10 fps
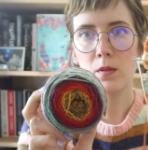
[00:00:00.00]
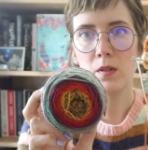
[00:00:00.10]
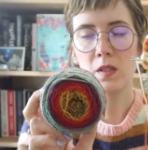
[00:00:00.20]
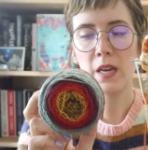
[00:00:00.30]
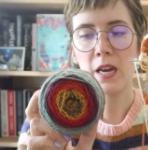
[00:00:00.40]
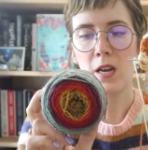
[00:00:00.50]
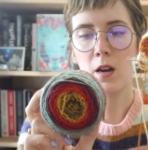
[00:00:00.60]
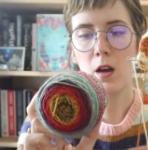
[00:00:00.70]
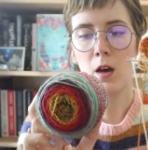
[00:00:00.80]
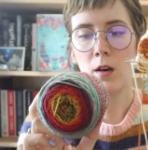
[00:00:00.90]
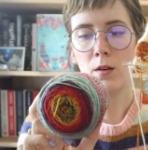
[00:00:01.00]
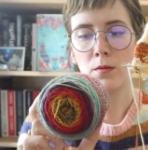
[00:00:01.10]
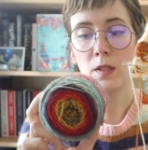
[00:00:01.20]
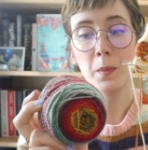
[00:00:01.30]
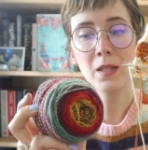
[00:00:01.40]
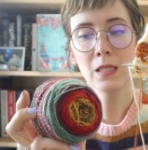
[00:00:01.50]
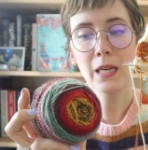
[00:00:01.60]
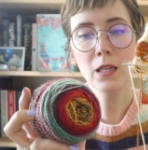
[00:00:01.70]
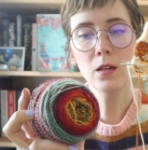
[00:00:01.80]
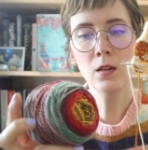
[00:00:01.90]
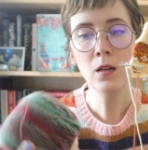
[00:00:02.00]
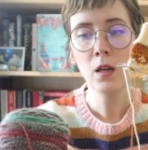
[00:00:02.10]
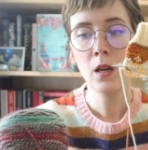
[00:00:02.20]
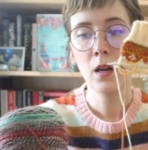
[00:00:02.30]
skein of Spin Cycle